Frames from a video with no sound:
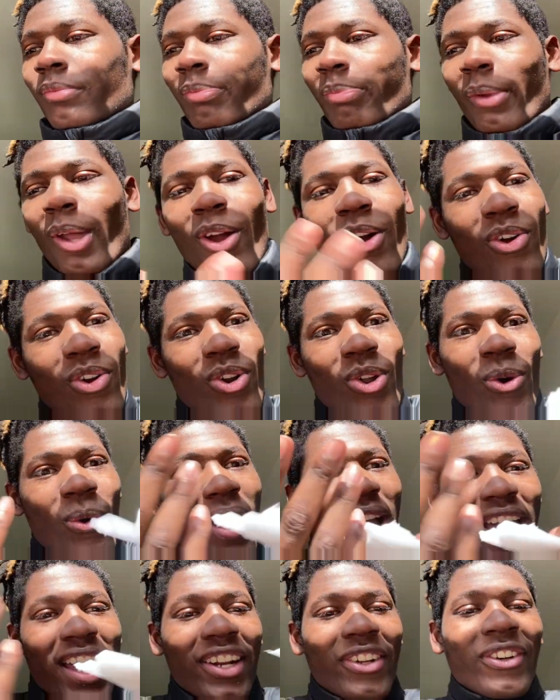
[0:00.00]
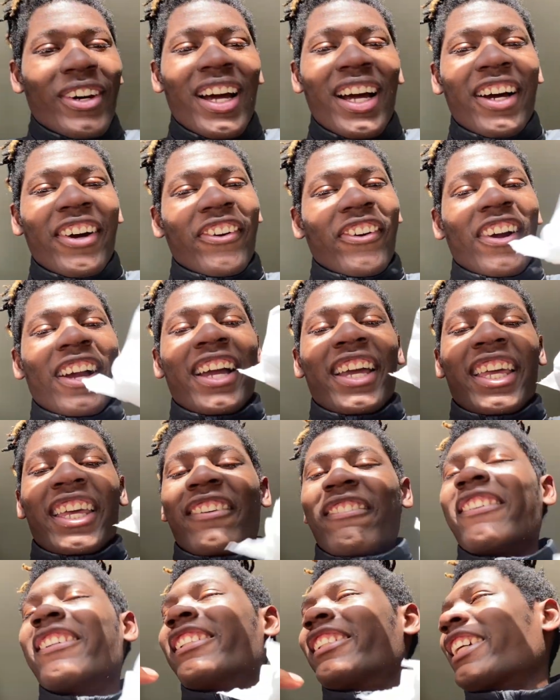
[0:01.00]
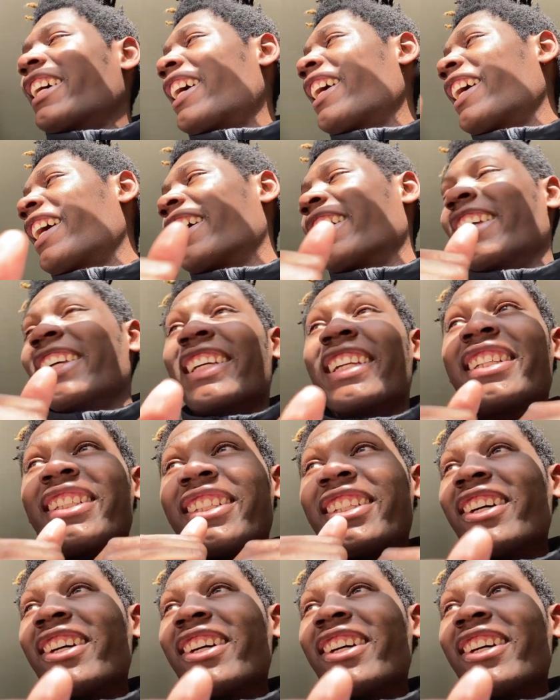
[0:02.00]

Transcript: But I don't know why, though. I cry every time I get it.